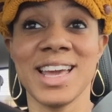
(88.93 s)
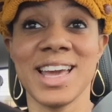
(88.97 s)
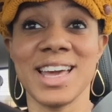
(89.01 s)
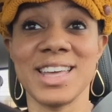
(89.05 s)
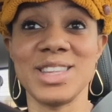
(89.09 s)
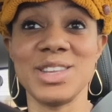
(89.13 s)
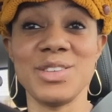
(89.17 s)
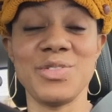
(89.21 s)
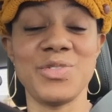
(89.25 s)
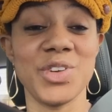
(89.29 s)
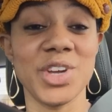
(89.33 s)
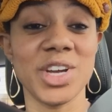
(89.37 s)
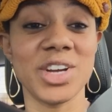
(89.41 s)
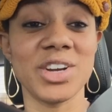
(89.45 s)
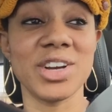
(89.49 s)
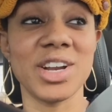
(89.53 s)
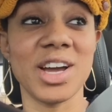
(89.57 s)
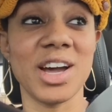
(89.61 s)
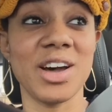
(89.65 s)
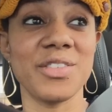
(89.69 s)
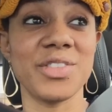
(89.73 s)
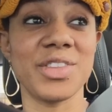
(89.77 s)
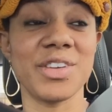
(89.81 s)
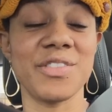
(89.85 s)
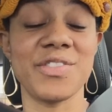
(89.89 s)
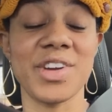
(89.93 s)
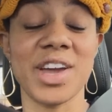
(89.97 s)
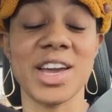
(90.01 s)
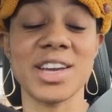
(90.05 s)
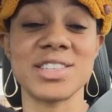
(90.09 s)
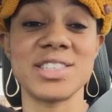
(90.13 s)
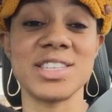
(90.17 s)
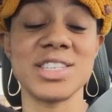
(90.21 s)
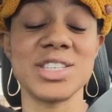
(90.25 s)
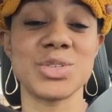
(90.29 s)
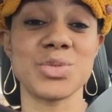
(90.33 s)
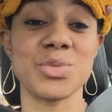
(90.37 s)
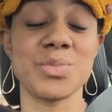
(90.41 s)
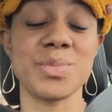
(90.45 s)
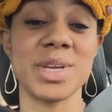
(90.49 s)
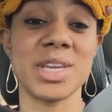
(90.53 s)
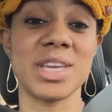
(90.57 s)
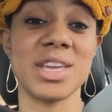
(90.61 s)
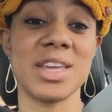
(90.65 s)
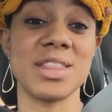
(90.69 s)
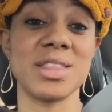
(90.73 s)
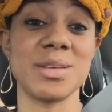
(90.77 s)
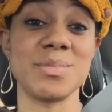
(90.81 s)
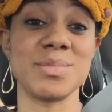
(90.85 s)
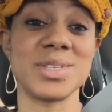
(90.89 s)
and they figured out that vaccines are
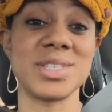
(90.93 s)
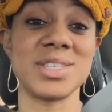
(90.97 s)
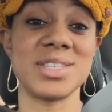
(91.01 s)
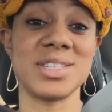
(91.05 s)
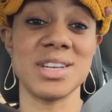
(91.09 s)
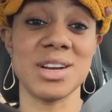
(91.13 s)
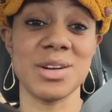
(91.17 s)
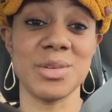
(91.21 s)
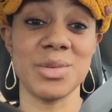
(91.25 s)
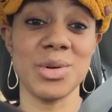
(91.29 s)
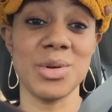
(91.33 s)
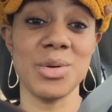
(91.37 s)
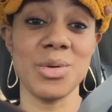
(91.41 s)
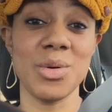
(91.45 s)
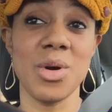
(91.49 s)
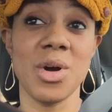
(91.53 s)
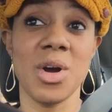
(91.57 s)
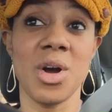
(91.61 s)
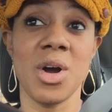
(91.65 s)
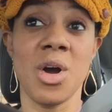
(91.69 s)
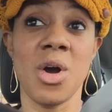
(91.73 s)
making them sterile